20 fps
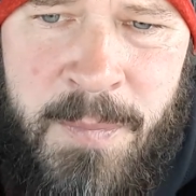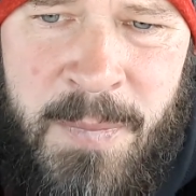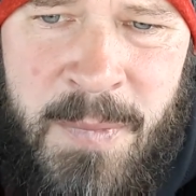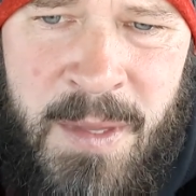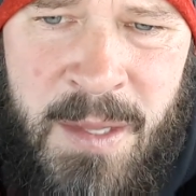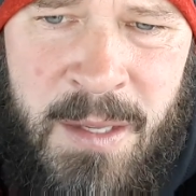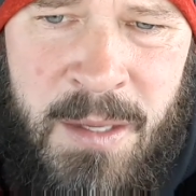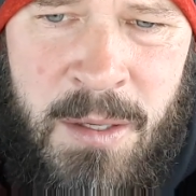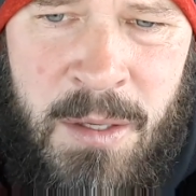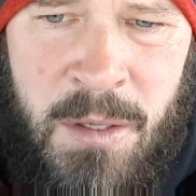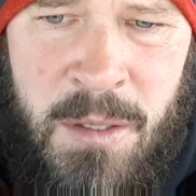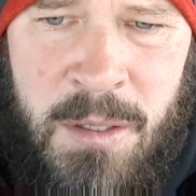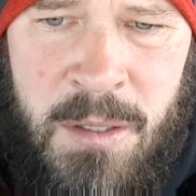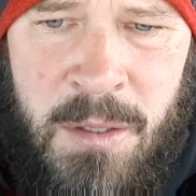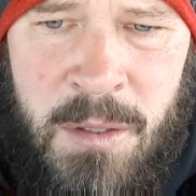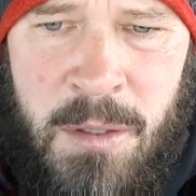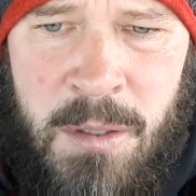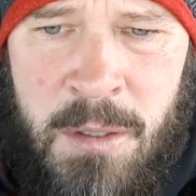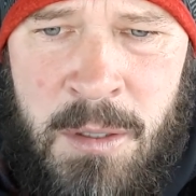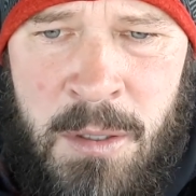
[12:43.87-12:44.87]

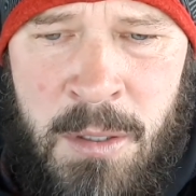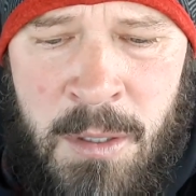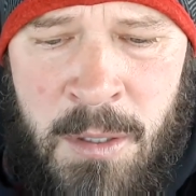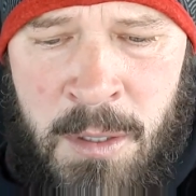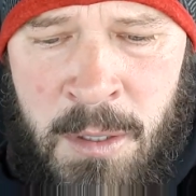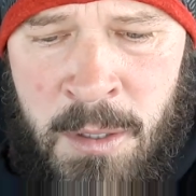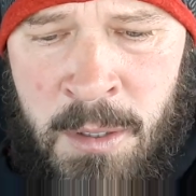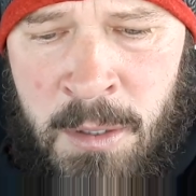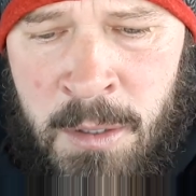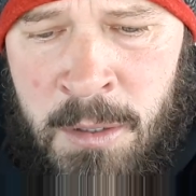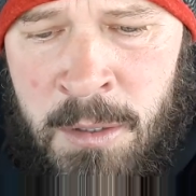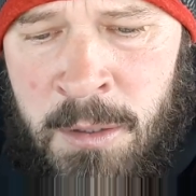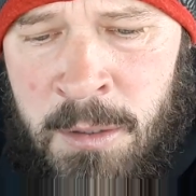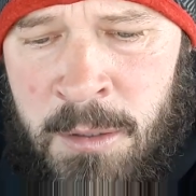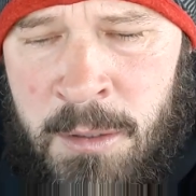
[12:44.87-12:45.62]
(silence)